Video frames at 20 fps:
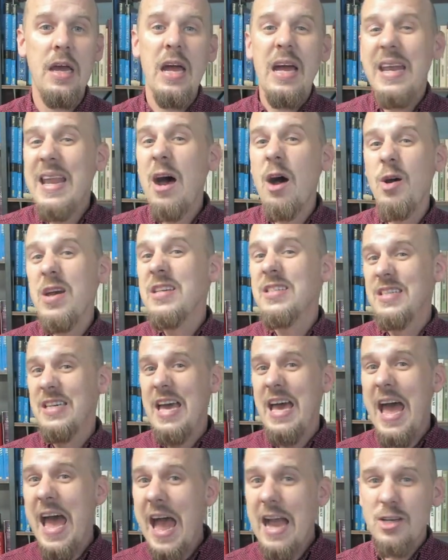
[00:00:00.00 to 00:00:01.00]
Now, his
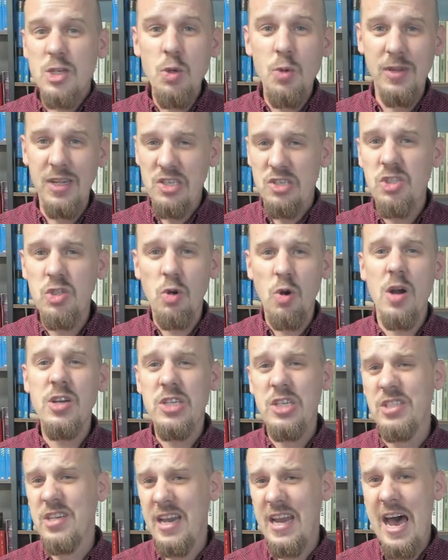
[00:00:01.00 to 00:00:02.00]
actual
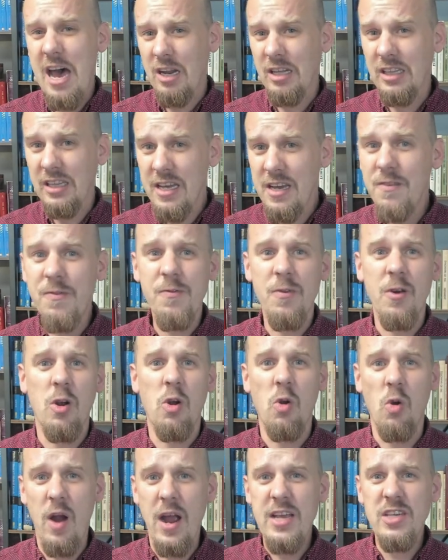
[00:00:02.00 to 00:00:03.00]
instructions on how to live for
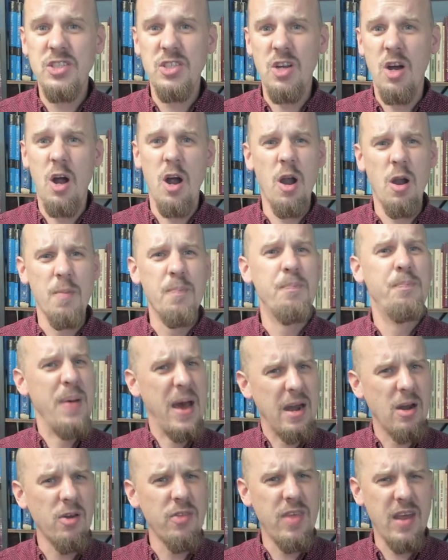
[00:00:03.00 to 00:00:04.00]
Christ are
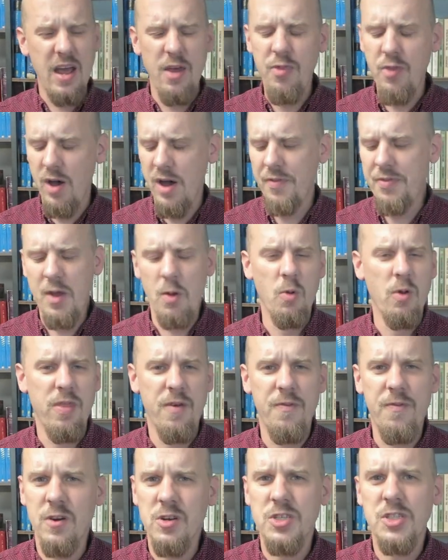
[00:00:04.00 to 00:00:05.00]
better than I thought they were the
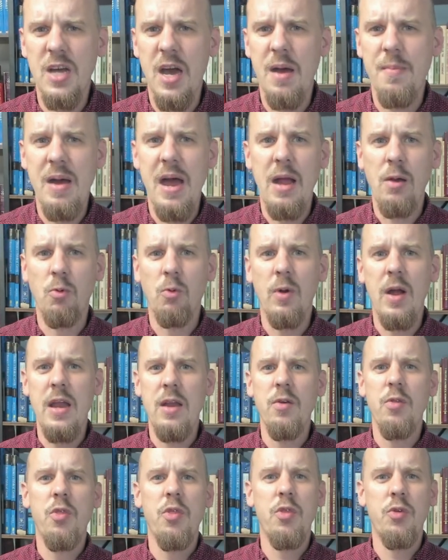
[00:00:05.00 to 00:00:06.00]
first time I
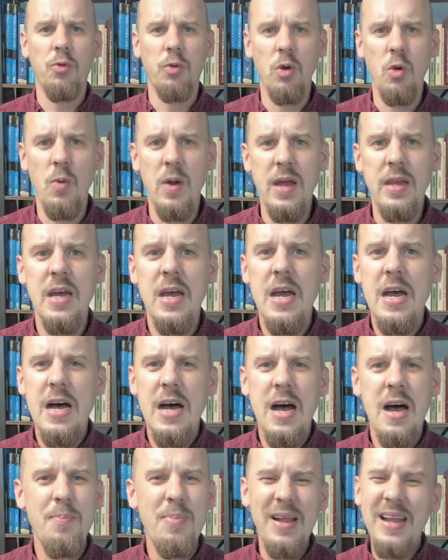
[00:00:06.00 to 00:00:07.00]
read through it.
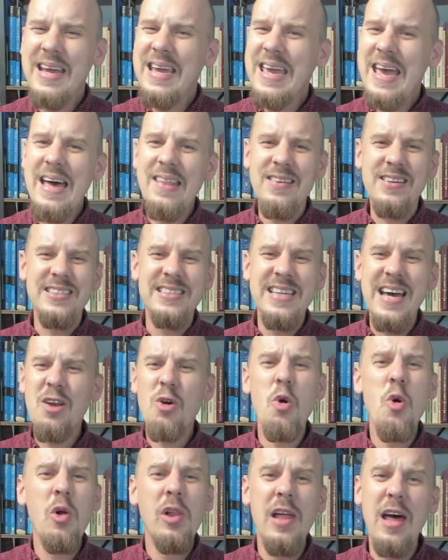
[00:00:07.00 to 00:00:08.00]
Uh, but again, there's not
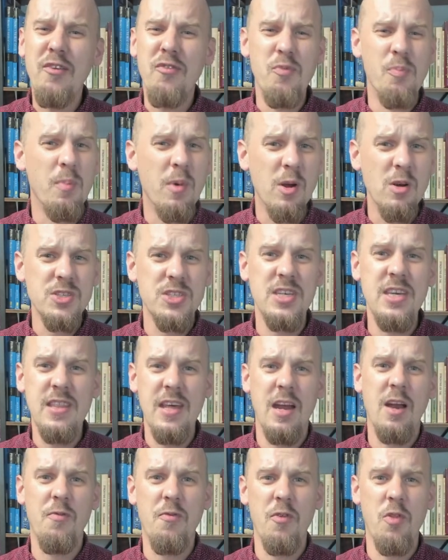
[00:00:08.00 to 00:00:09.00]
a whole lot of mercy
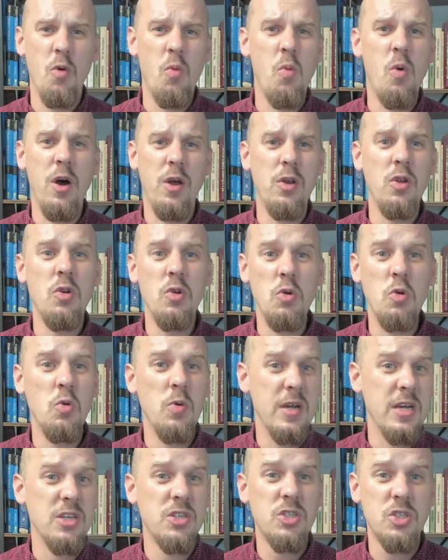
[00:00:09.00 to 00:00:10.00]
there for the one
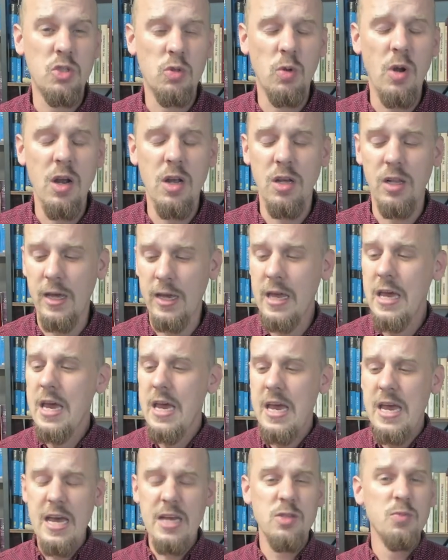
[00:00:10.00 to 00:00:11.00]
who is struggling.
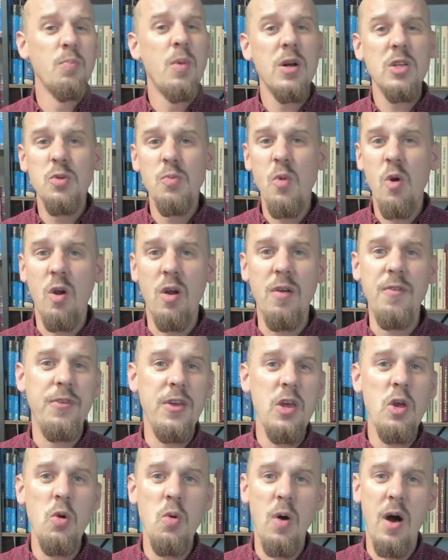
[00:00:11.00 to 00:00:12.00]
It's much more a
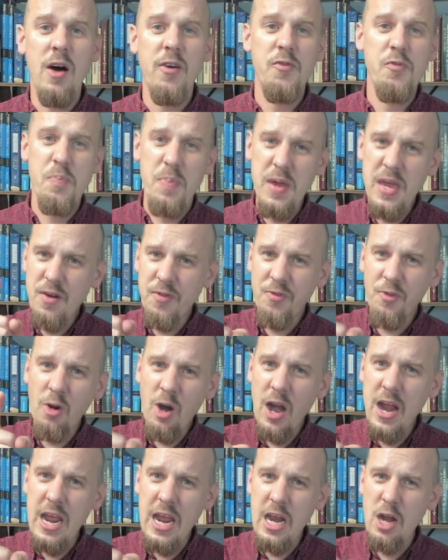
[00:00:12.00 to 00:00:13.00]
view of be
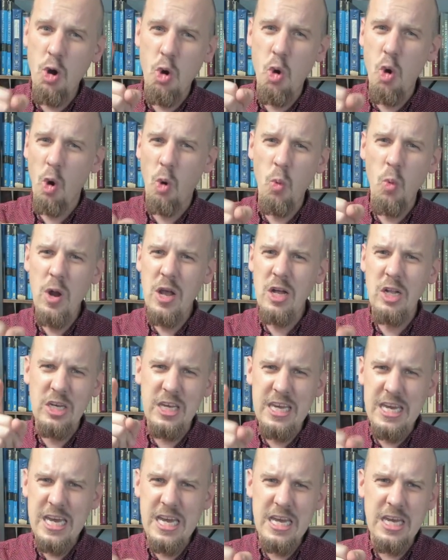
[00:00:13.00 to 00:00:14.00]
afraid or we'll
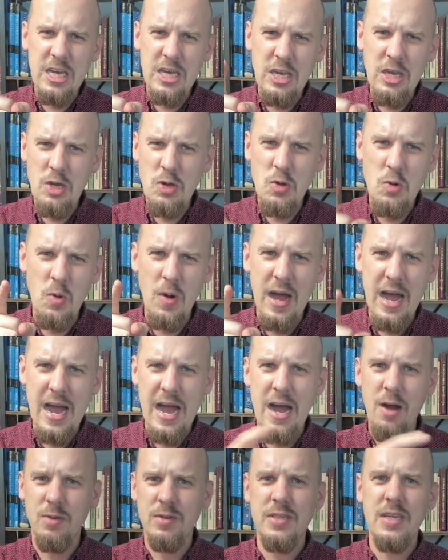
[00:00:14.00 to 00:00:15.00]
kick you
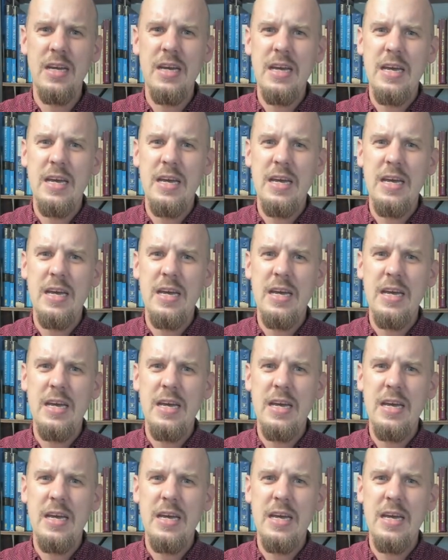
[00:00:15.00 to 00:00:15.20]
out.